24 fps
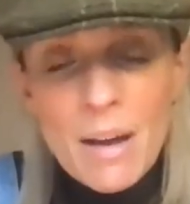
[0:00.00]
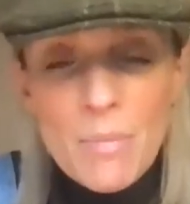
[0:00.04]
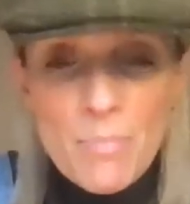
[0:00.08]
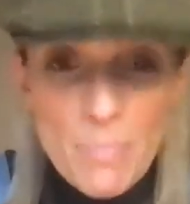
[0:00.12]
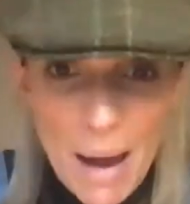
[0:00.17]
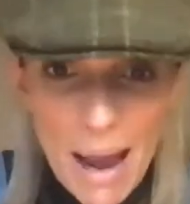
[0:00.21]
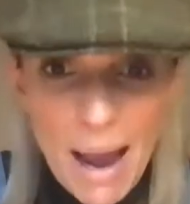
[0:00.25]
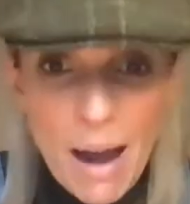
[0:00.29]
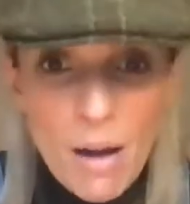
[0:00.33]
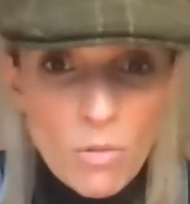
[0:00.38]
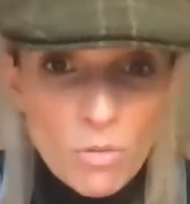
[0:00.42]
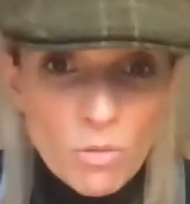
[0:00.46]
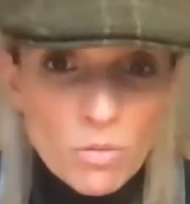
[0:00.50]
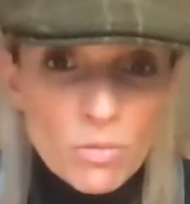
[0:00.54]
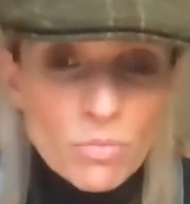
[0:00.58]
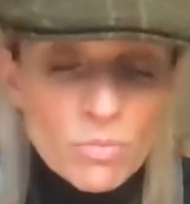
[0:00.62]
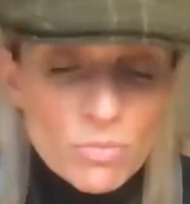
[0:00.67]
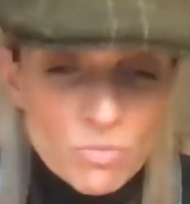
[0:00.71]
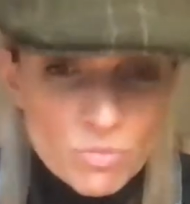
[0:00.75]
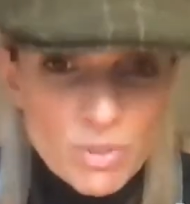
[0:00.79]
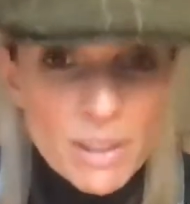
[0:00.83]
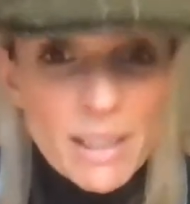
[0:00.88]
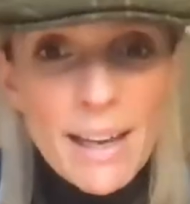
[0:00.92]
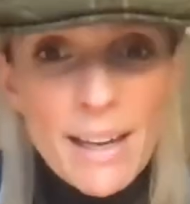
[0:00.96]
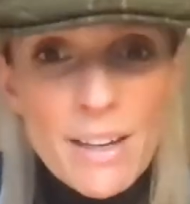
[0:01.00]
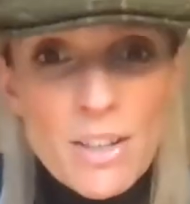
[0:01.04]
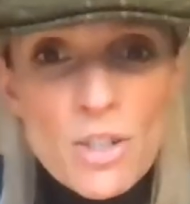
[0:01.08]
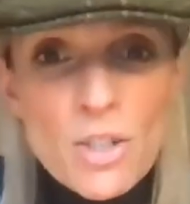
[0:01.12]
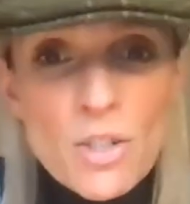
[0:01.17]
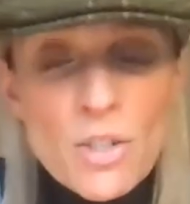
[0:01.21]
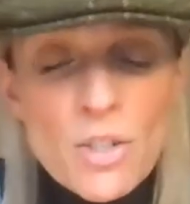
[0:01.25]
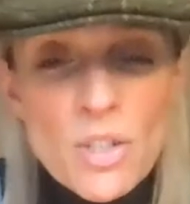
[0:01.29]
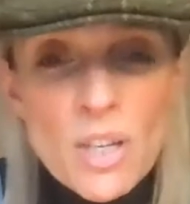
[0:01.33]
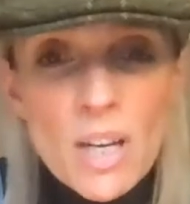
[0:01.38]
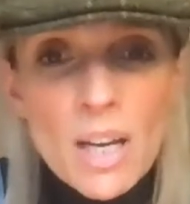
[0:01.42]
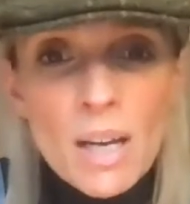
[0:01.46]
about
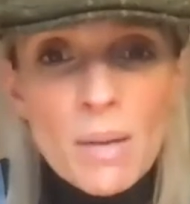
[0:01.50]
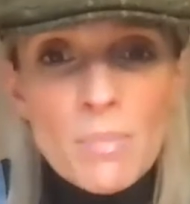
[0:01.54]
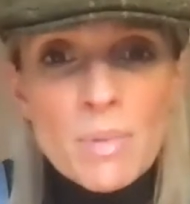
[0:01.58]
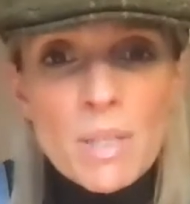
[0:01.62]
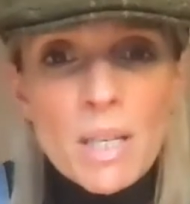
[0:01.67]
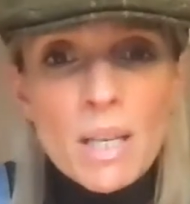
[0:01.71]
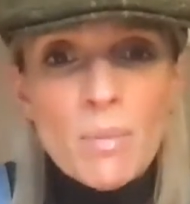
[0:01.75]
relationships.